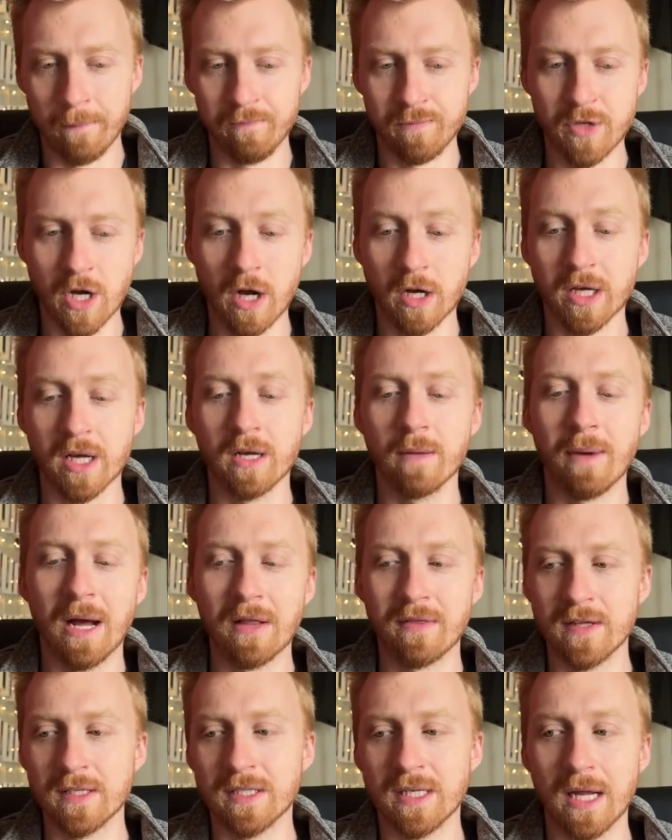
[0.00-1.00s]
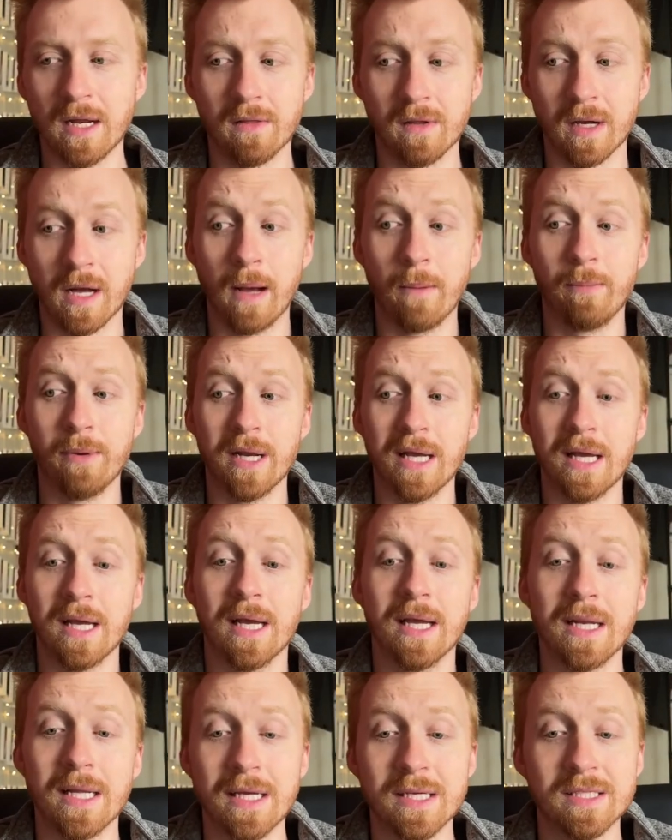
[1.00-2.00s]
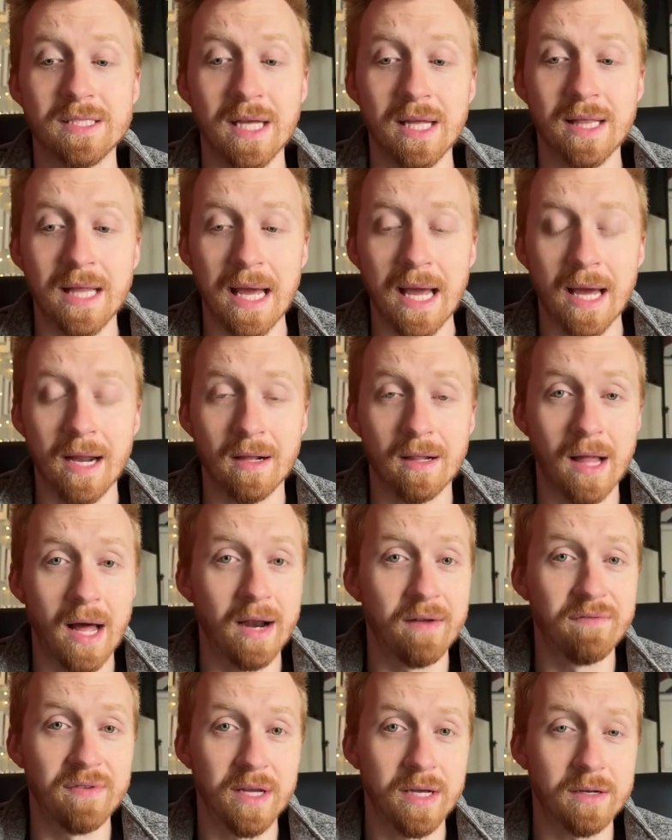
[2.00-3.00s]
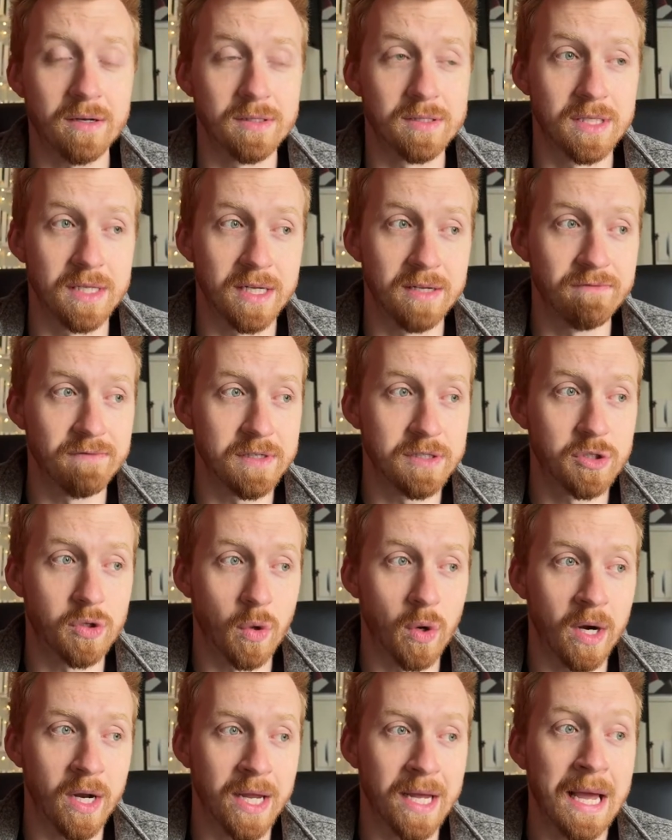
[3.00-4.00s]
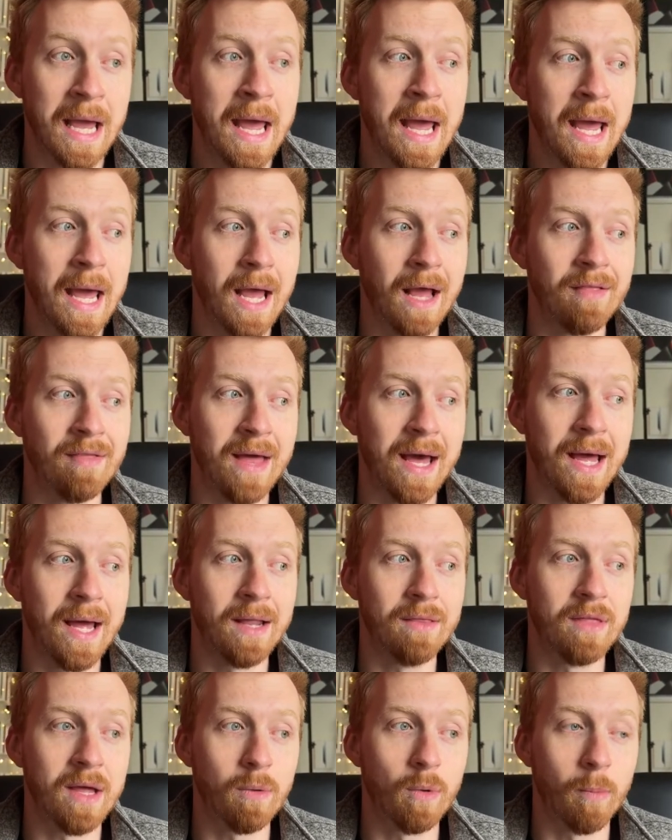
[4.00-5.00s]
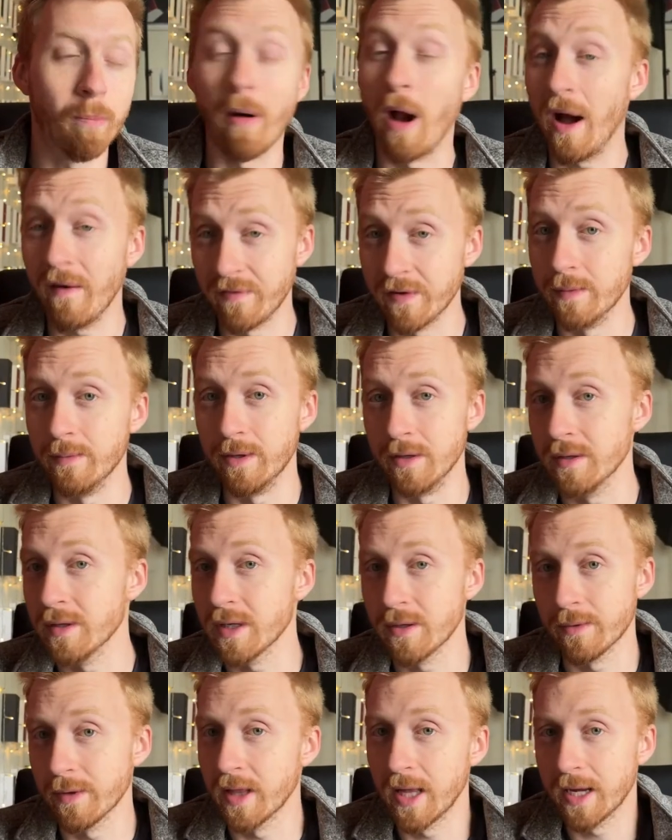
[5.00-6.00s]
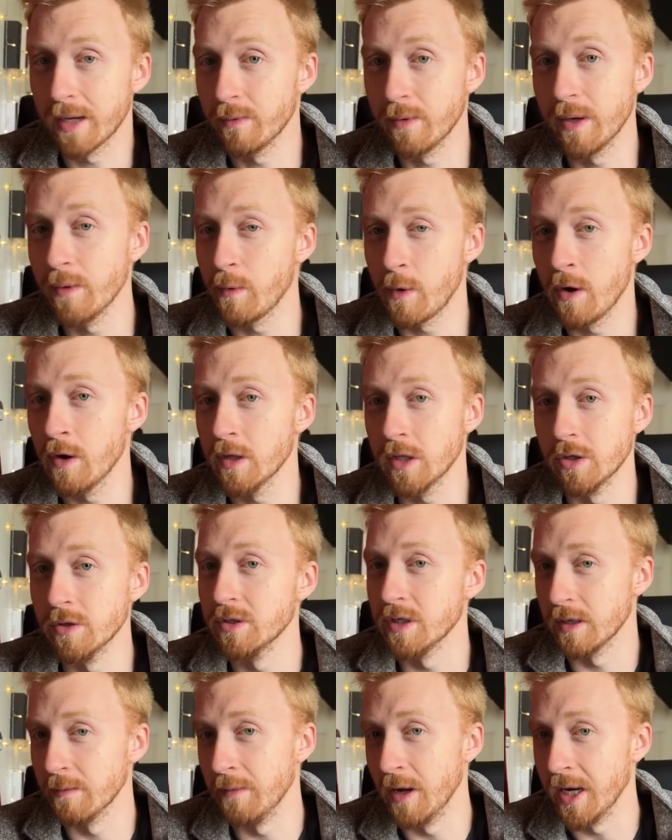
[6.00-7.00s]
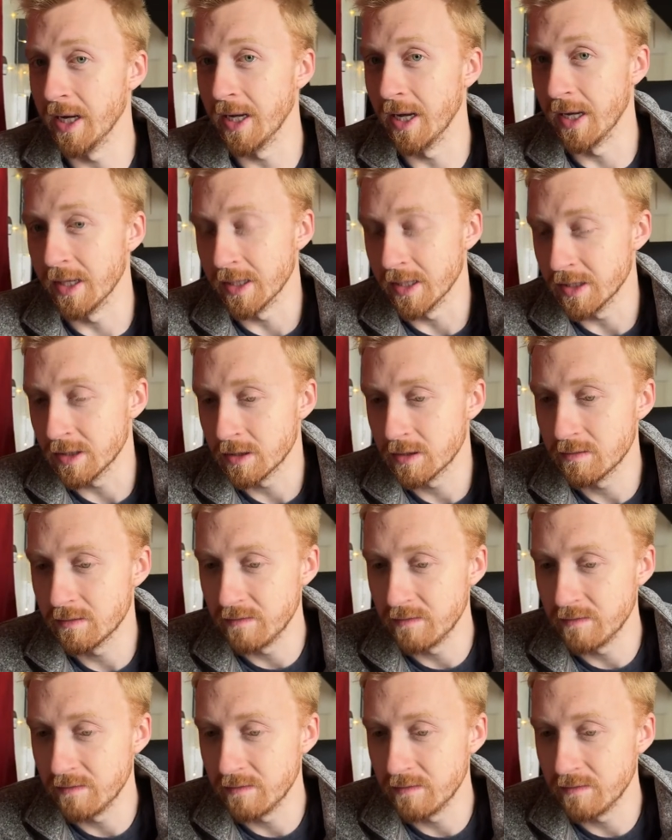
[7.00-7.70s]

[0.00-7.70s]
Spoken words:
talking about the state of the company, and he said they had a lot of vehicles in inventory and that they were profitable. You were like, we weren't losing money on these